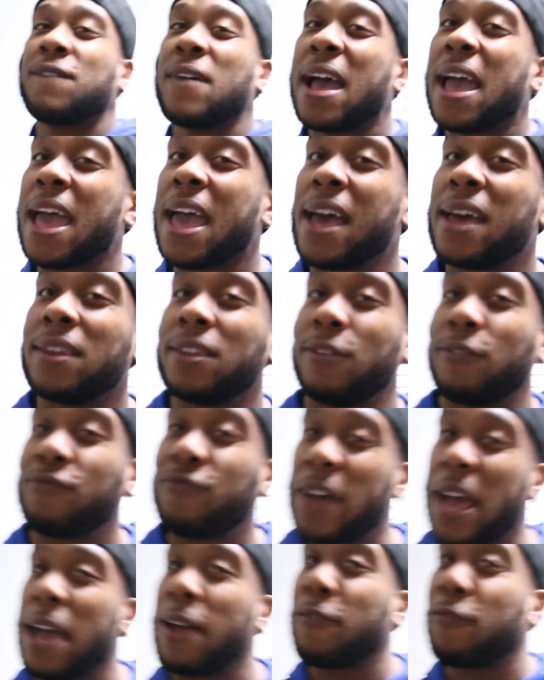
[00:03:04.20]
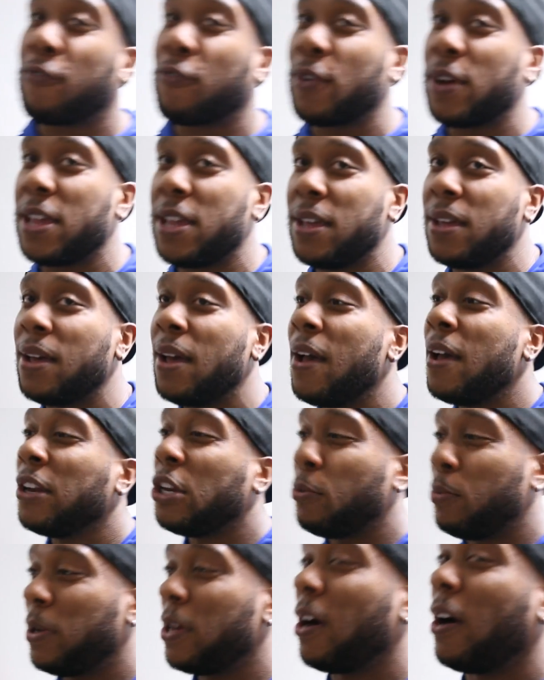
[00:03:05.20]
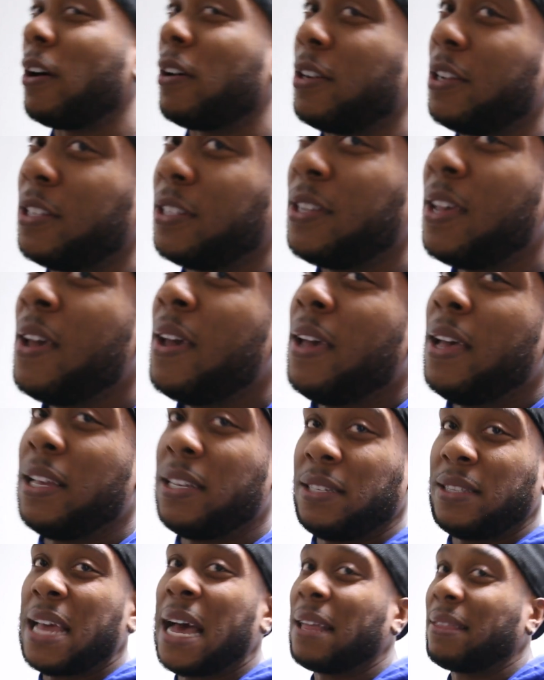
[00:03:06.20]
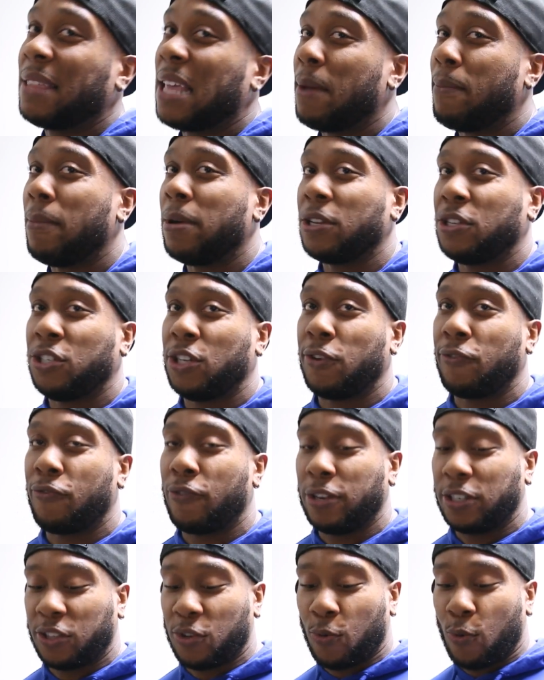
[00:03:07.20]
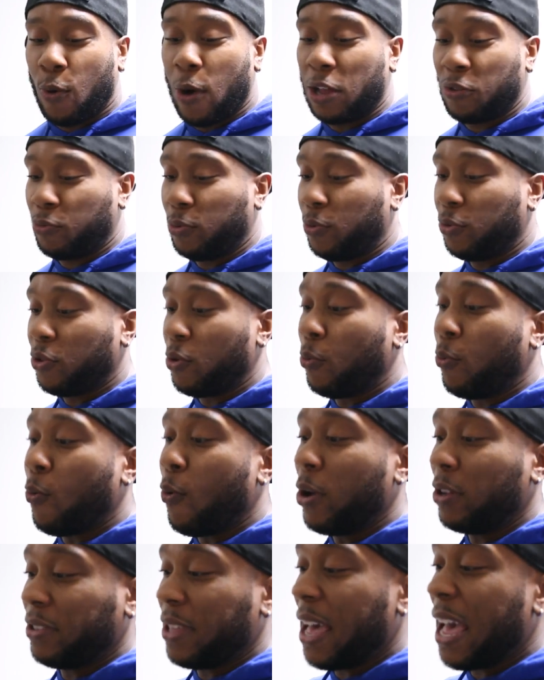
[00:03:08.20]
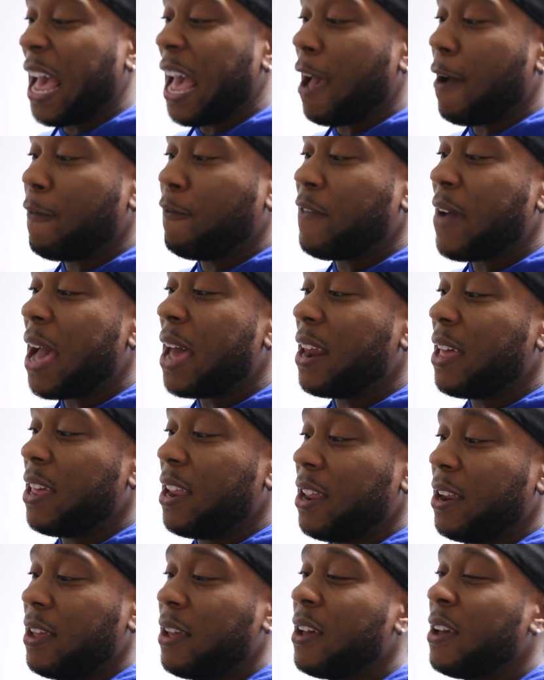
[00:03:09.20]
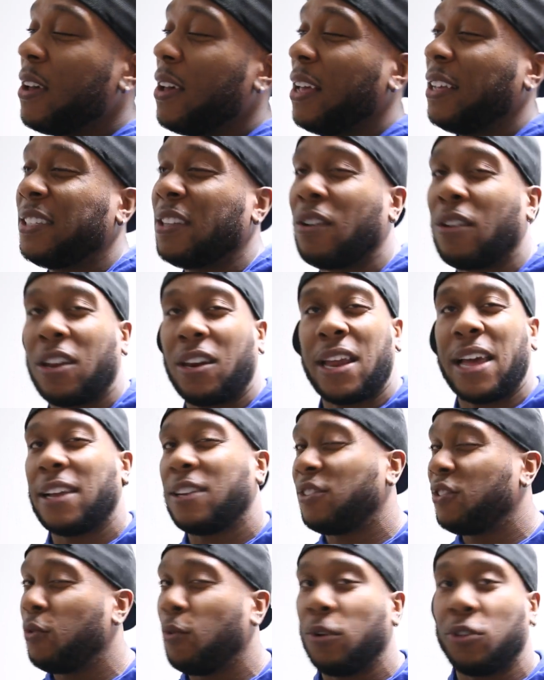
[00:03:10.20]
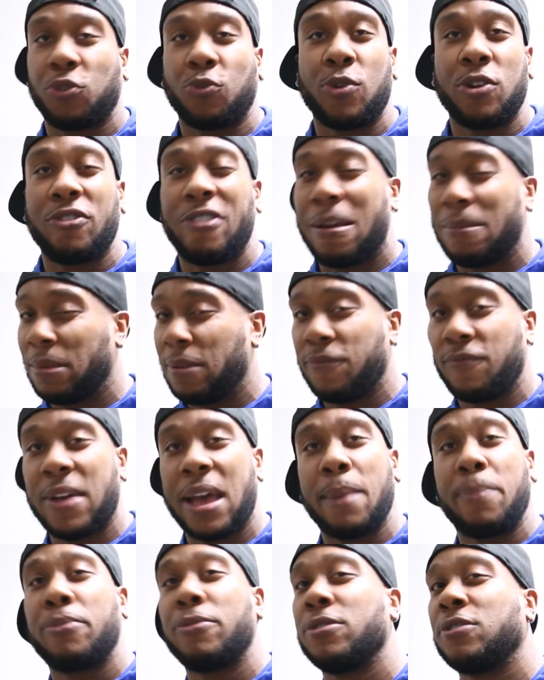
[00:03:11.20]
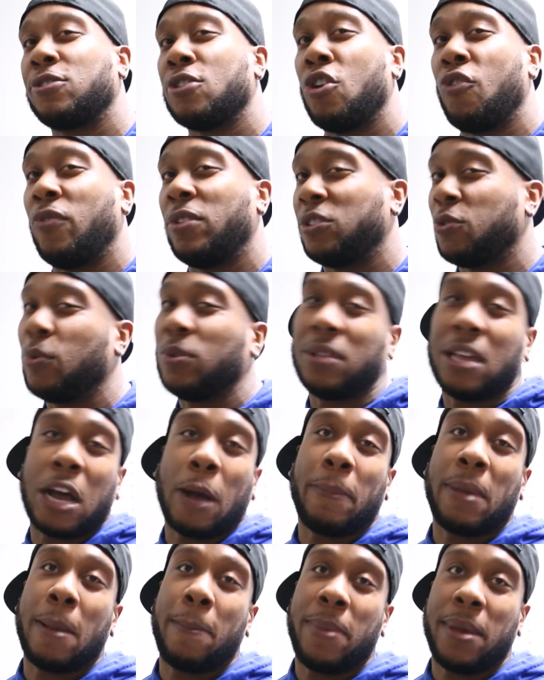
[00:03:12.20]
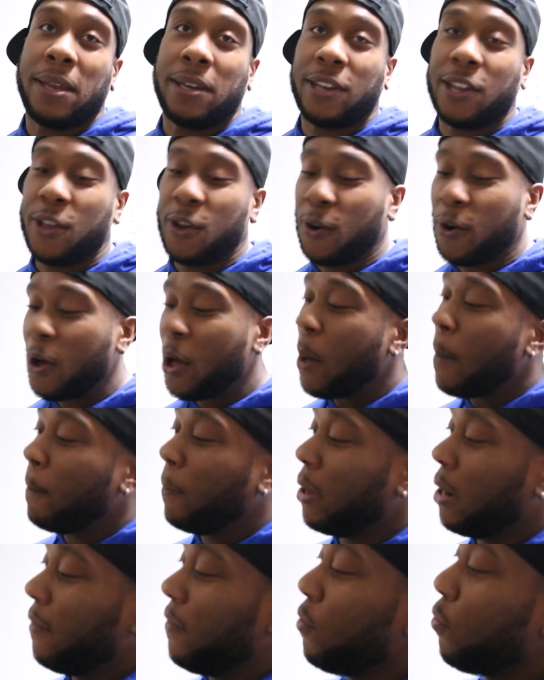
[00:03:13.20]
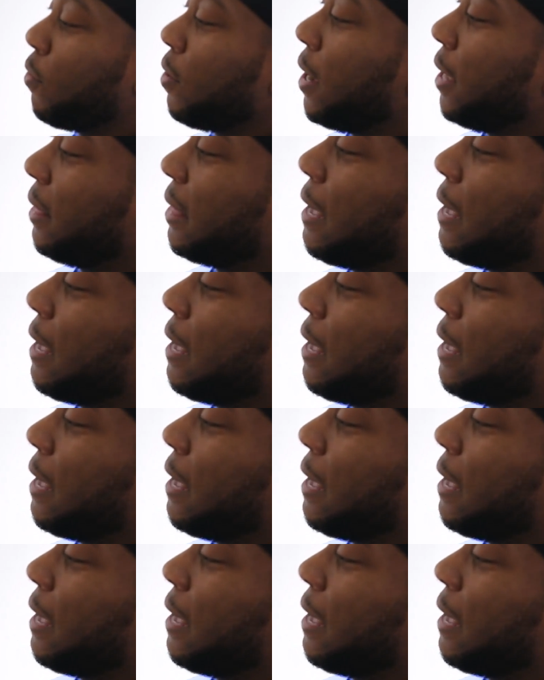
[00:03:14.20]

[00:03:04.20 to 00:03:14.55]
find the fat-free, to be honest, it's not that much difference. The ones that have fat in it is only like 2 or 3 grams of fat per serving, so it's not gonna be a big deal, but if you can get